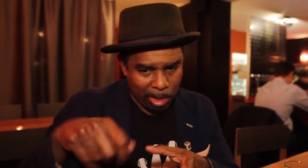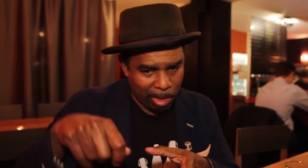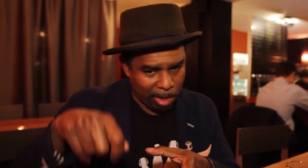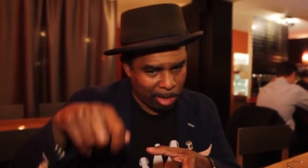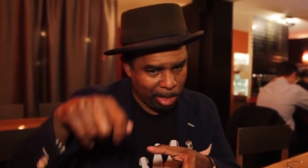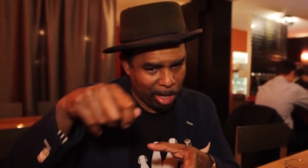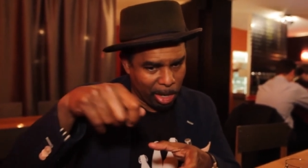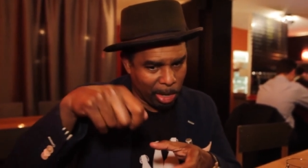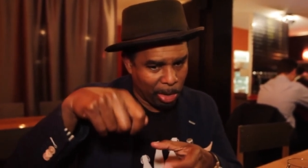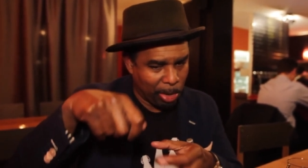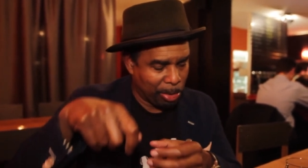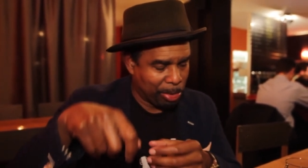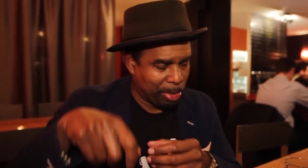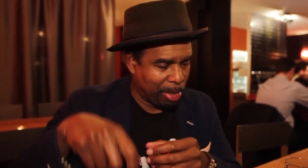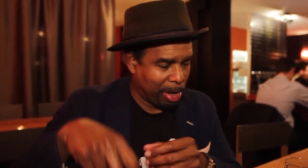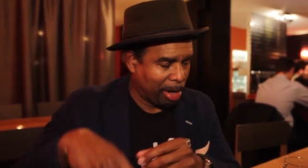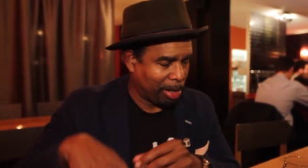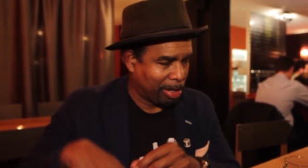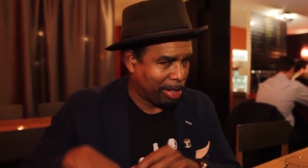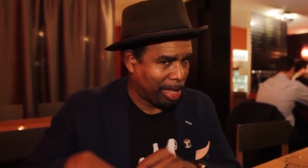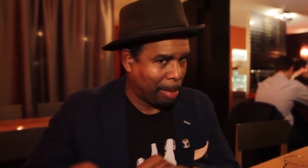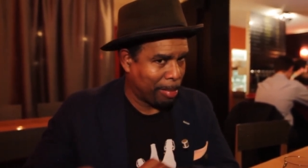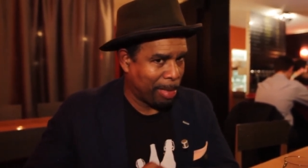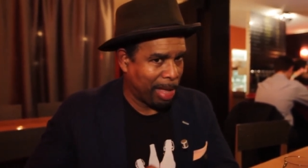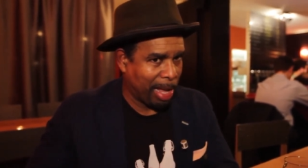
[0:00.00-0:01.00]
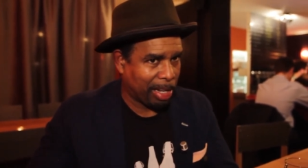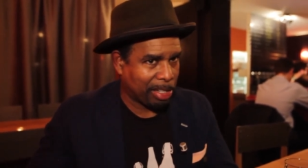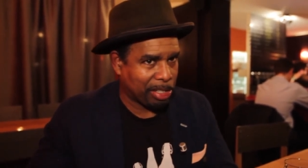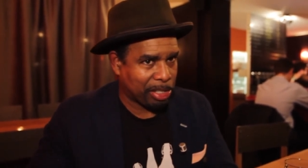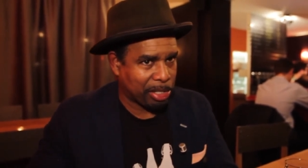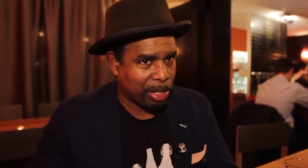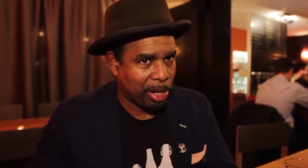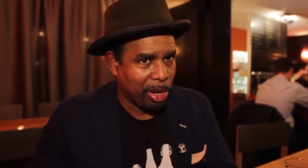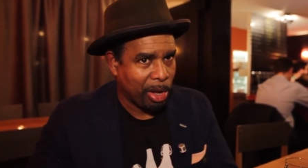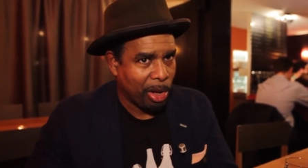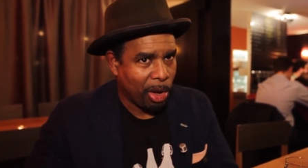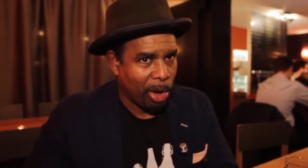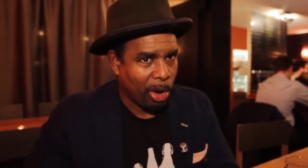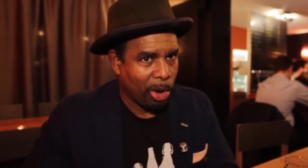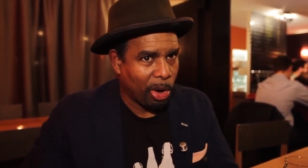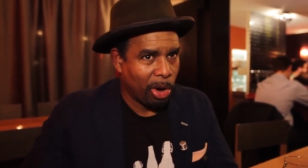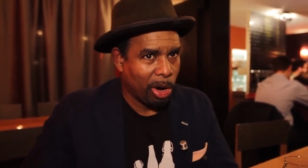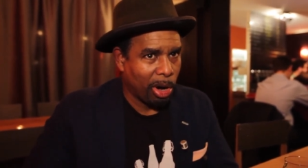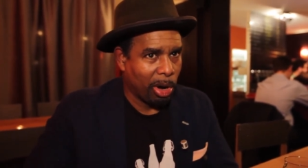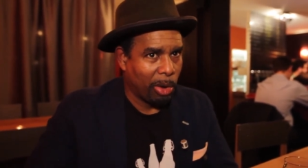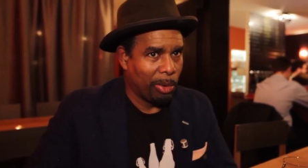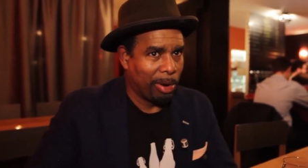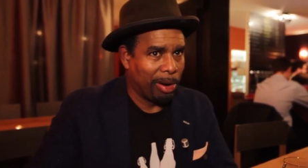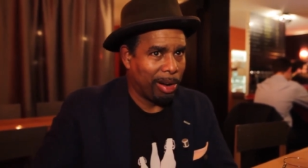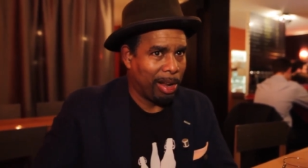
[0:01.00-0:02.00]
you know, their Chemex
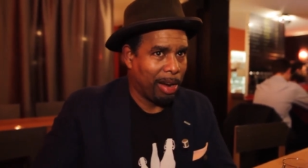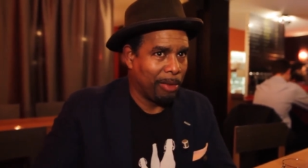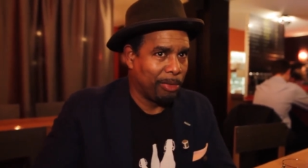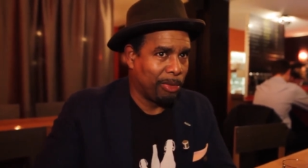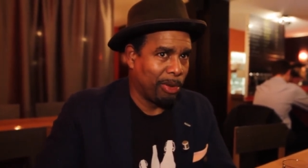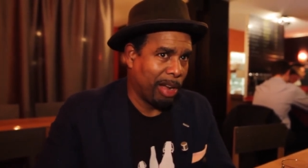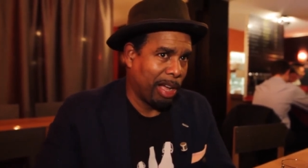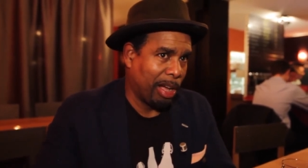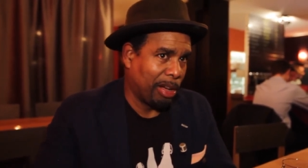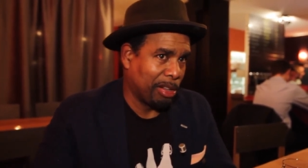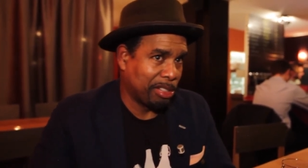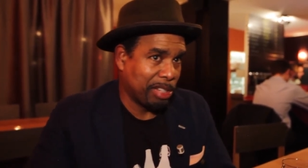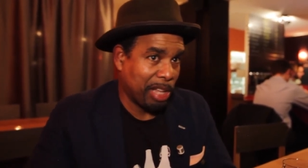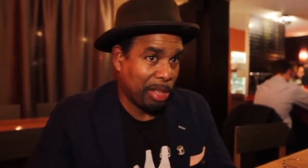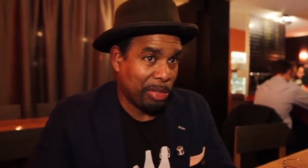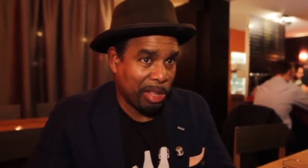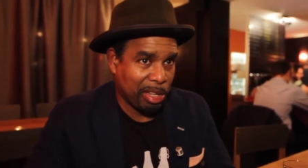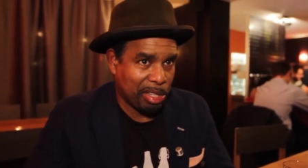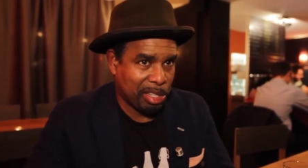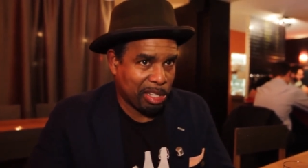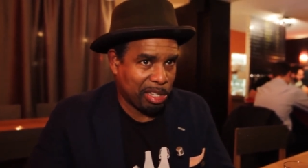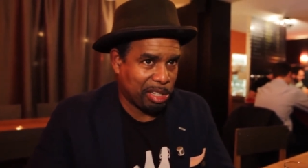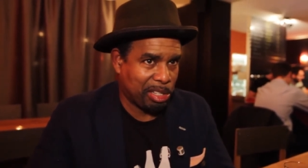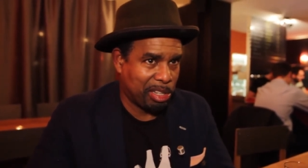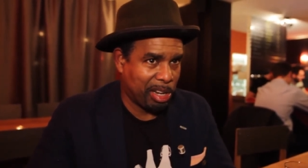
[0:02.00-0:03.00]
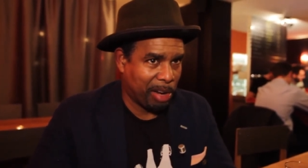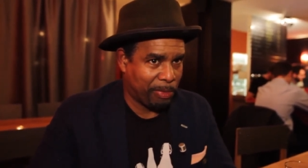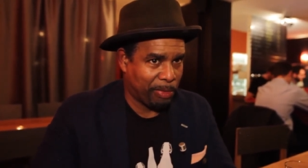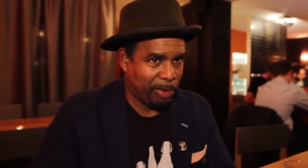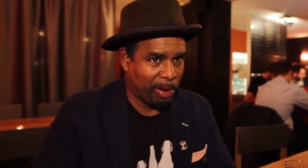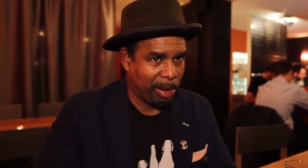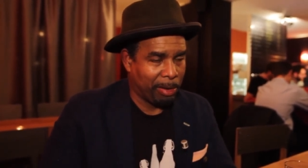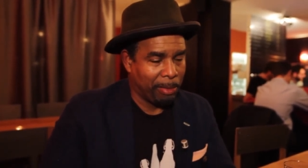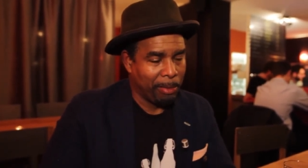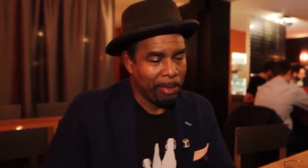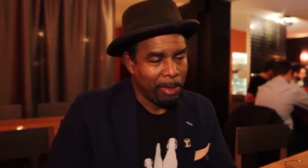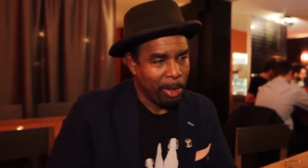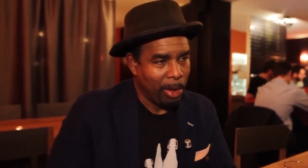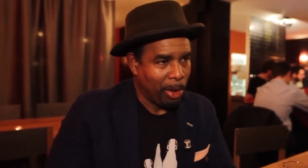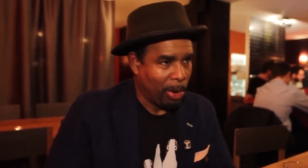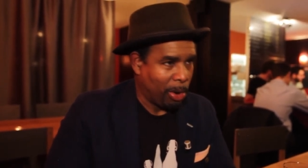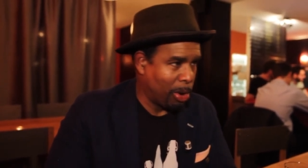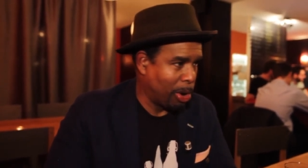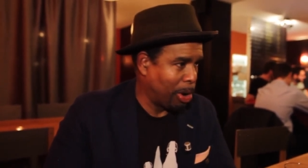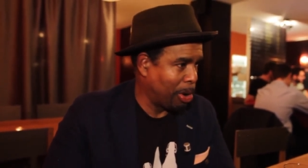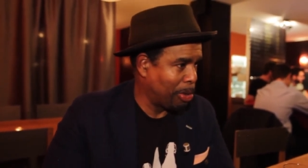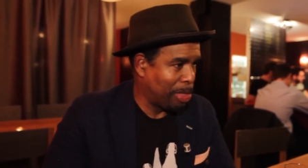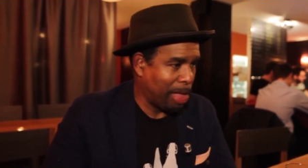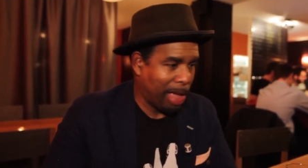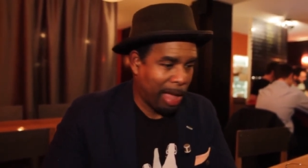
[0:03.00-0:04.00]
or whatever else, that this is different,
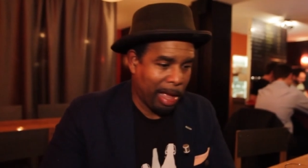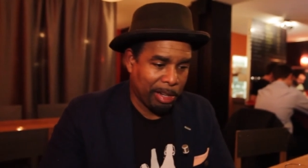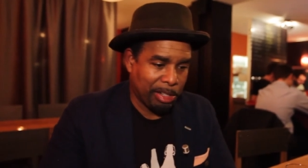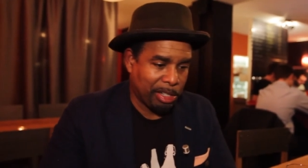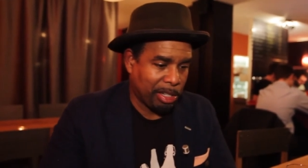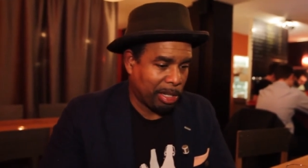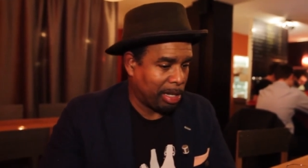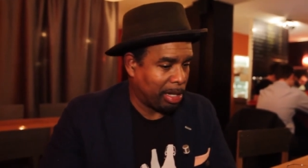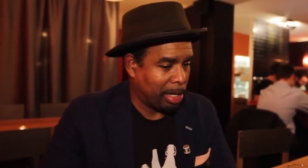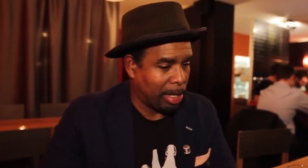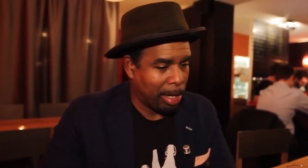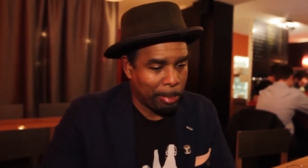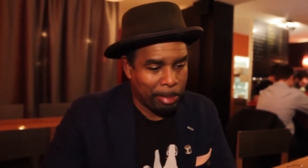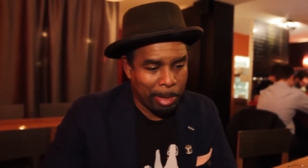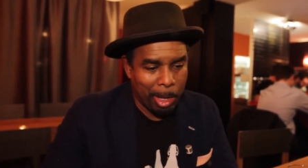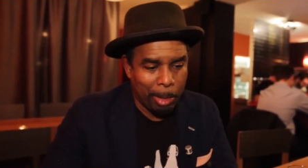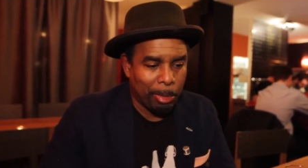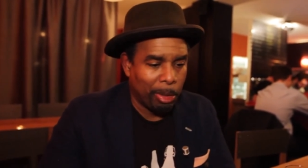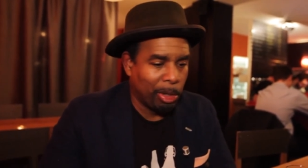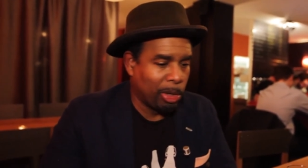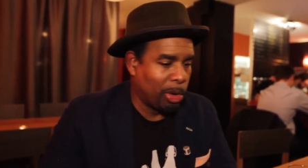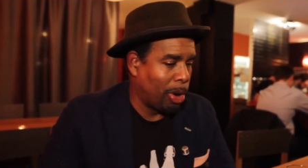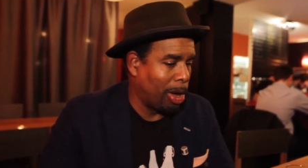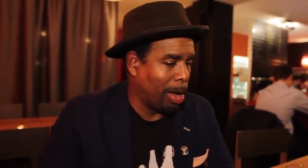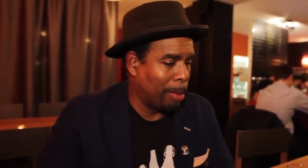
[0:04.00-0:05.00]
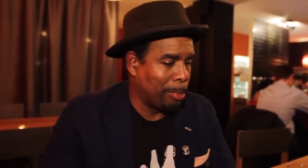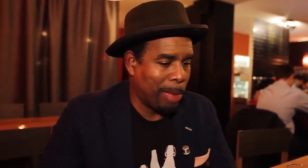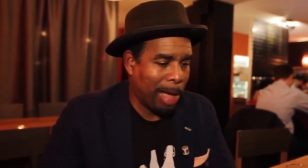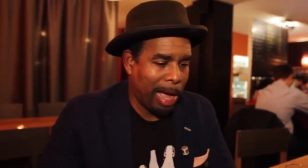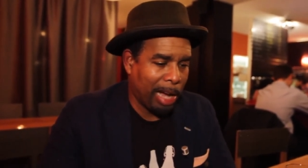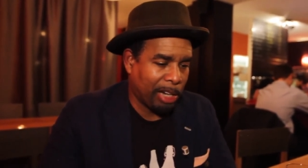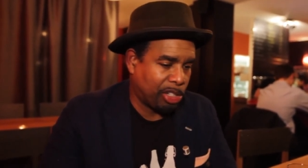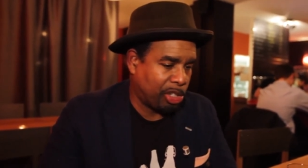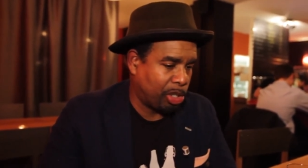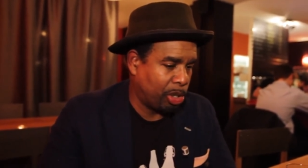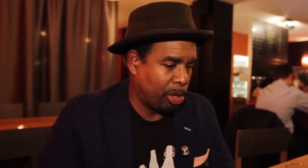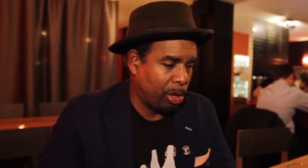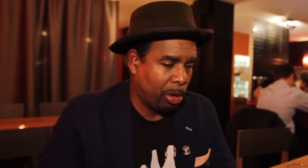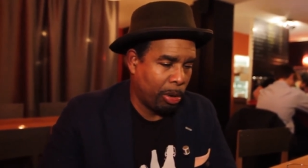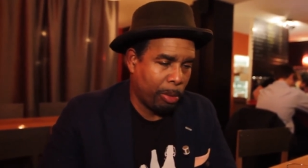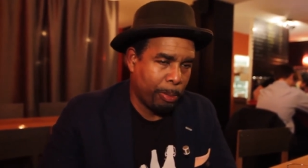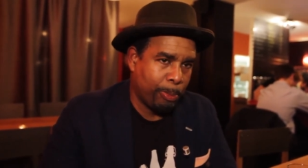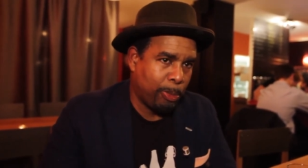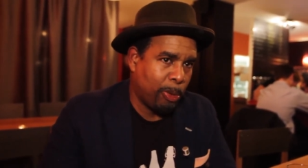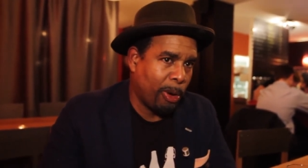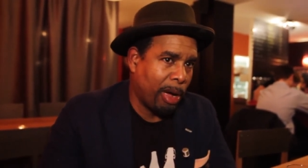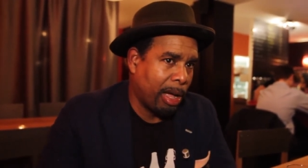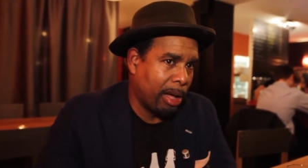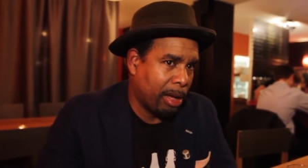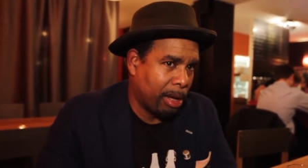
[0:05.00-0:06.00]
or that uh, people going back to
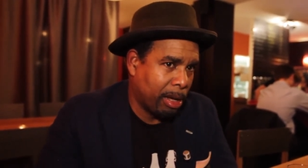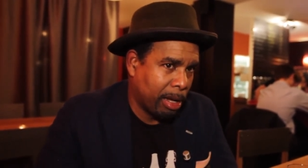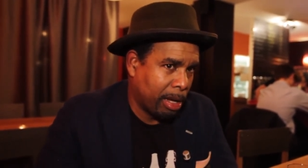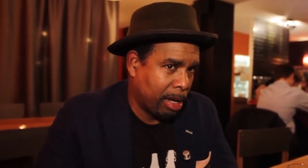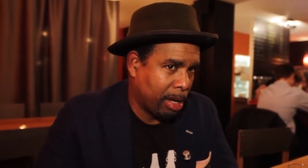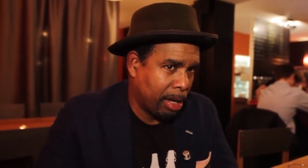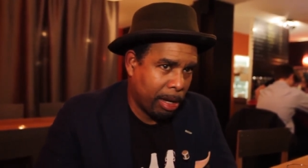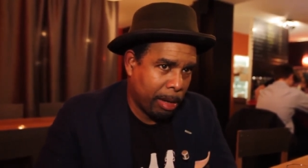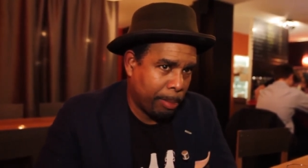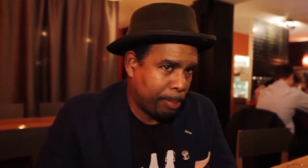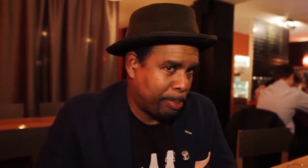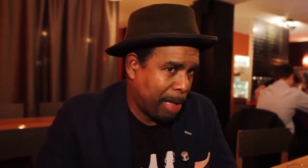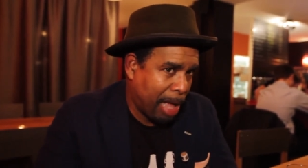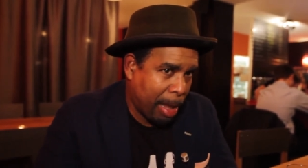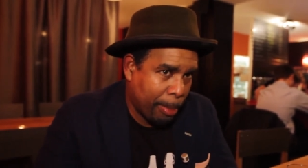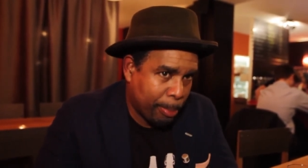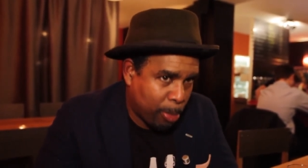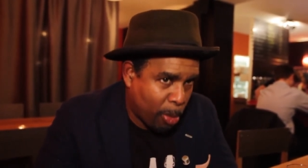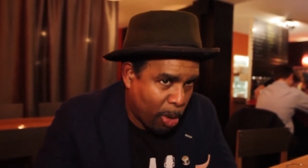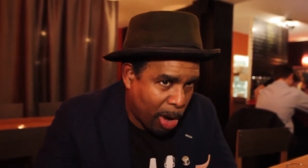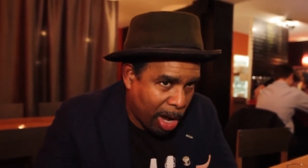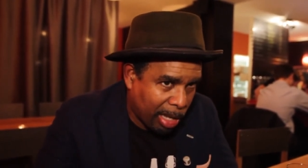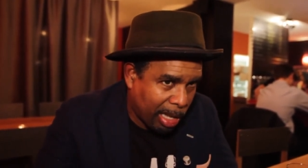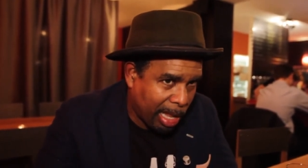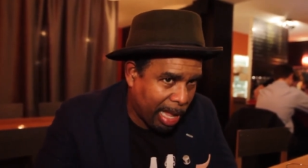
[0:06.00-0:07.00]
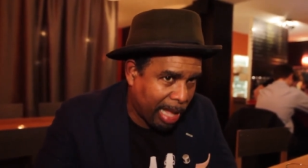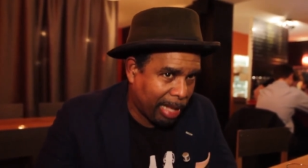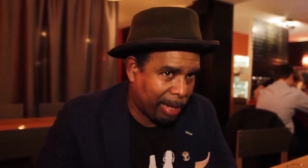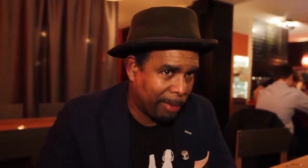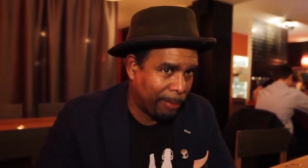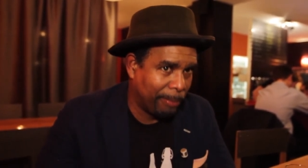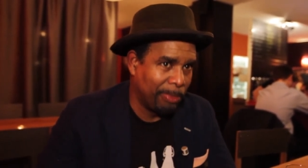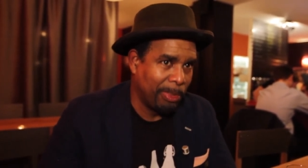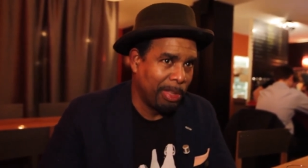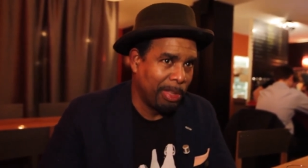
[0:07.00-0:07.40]
Point, uh, uh,